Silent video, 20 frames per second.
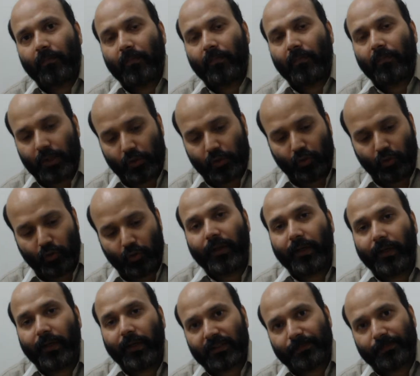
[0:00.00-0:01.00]
this Homo
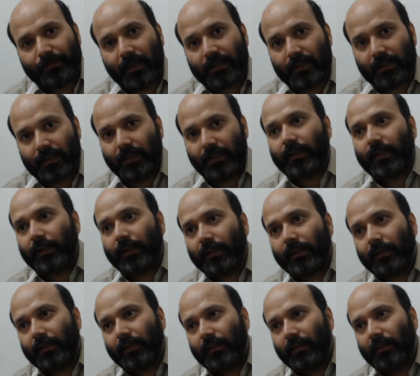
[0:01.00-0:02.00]
erectus passes later,
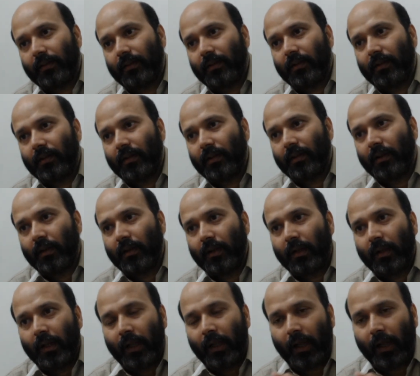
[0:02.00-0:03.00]

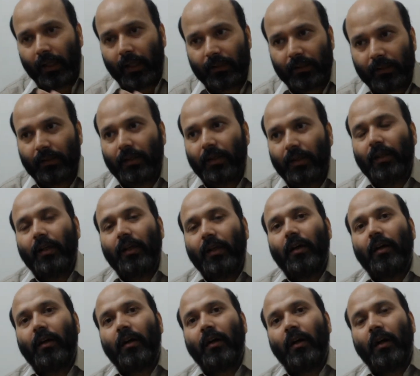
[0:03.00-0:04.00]
and
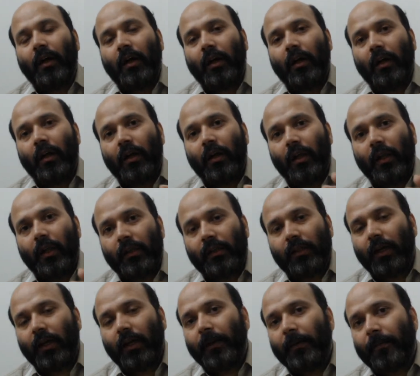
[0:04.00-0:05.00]
in
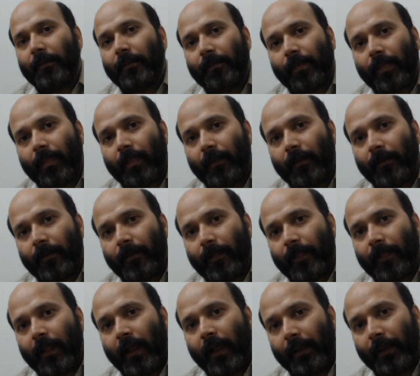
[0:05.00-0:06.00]
the
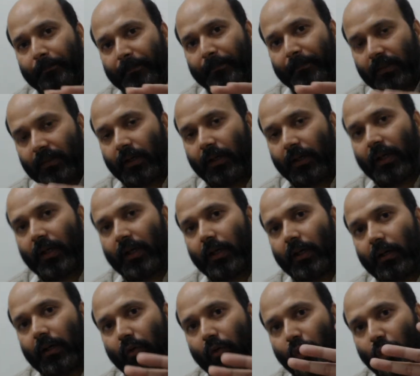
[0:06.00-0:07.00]
and with the
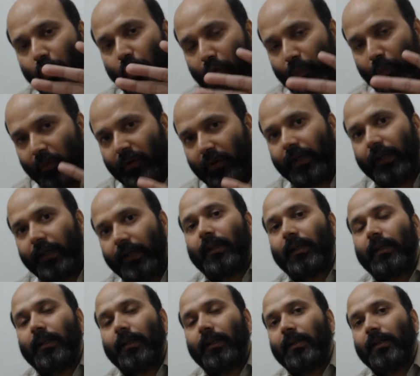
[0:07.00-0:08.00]
Homo
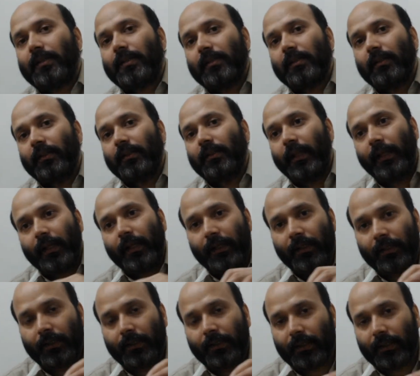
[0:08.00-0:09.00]
erectus, they
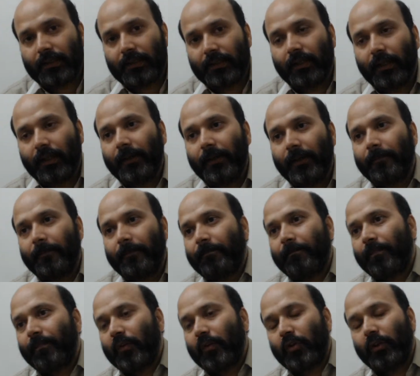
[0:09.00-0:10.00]
enters in the
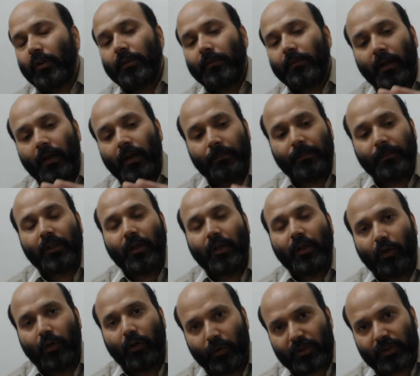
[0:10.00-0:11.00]
sorry, with the
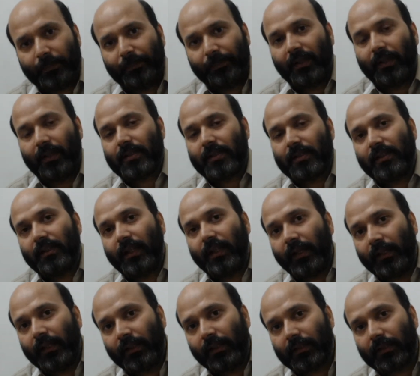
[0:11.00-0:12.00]
Homo sapiens,
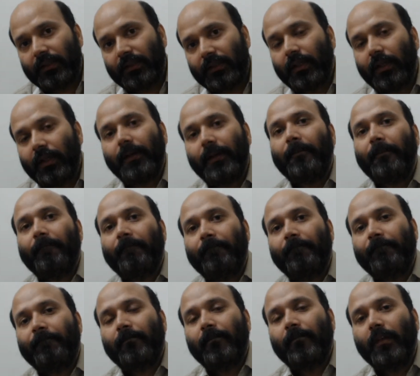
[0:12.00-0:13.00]
they enters in the
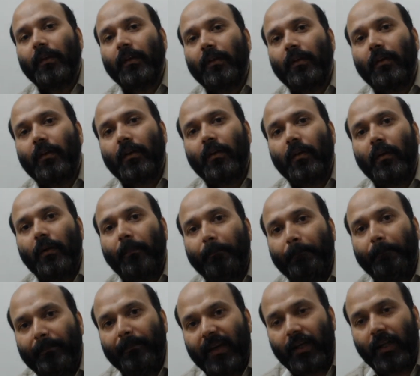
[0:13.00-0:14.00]

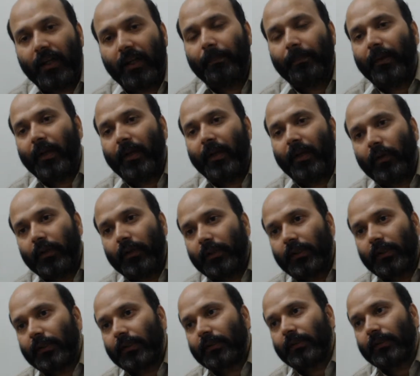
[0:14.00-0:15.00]
middle
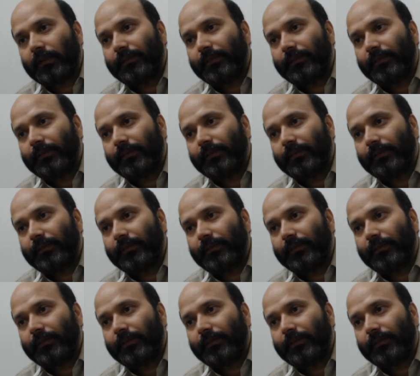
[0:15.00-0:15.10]
Paleolithic,